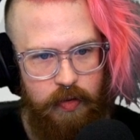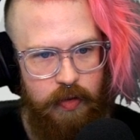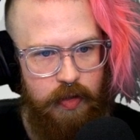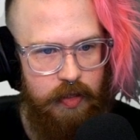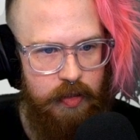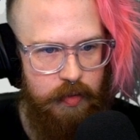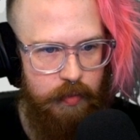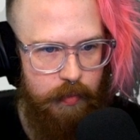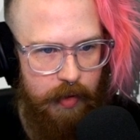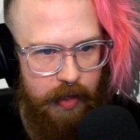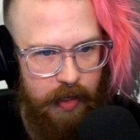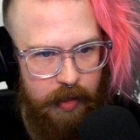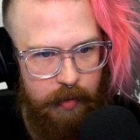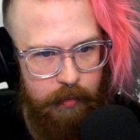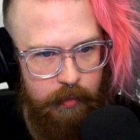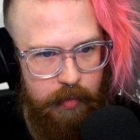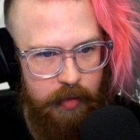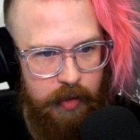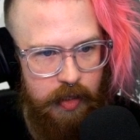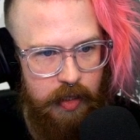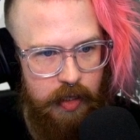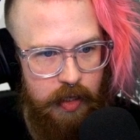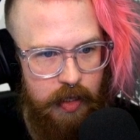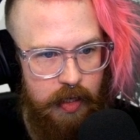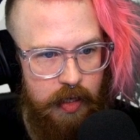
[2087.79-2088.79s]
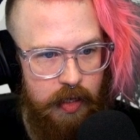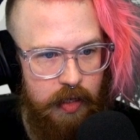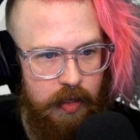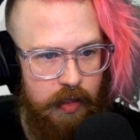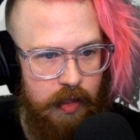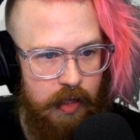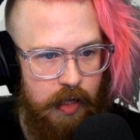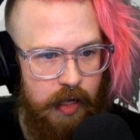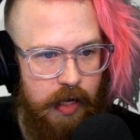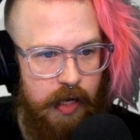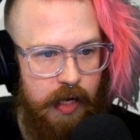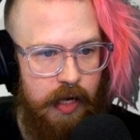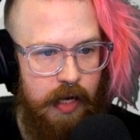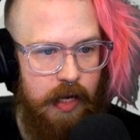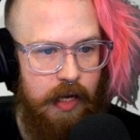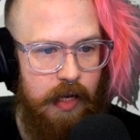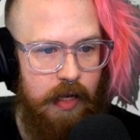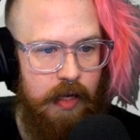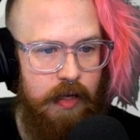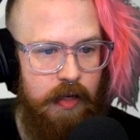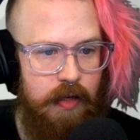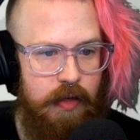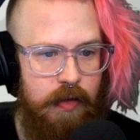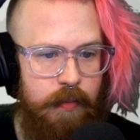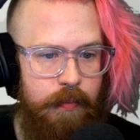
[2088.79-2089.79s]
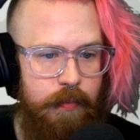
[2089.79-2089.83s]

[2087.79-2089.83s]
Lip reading: this might be like,